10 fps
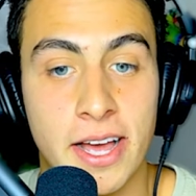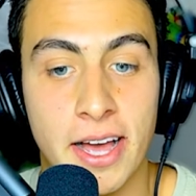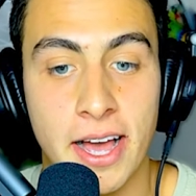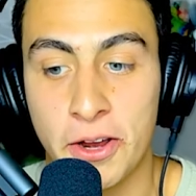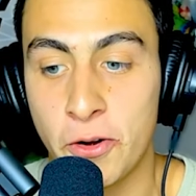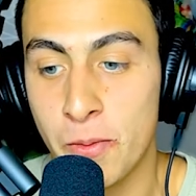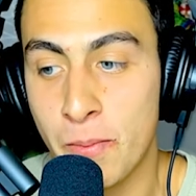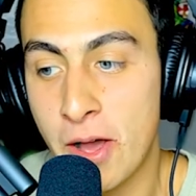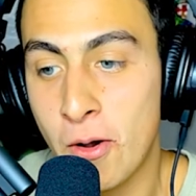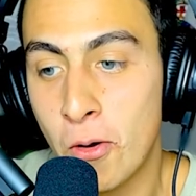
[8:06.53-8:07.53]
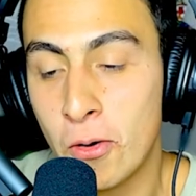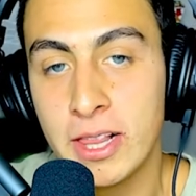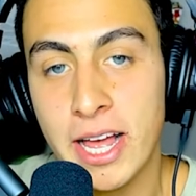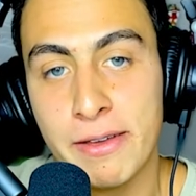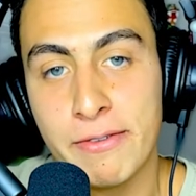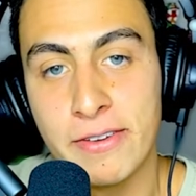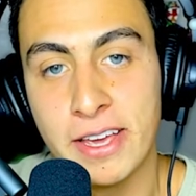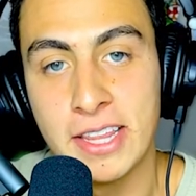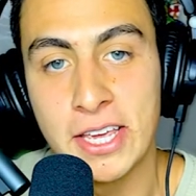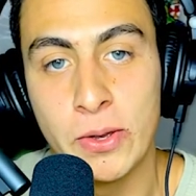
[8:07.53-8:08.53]
I grew up my whole life
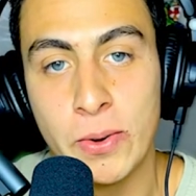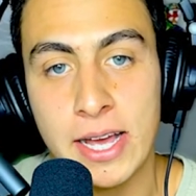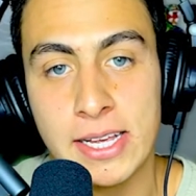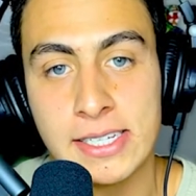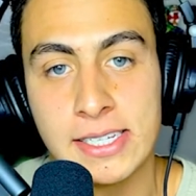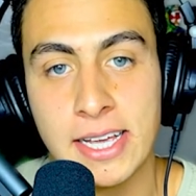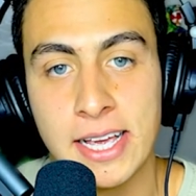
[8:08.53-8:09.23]
in the U.S.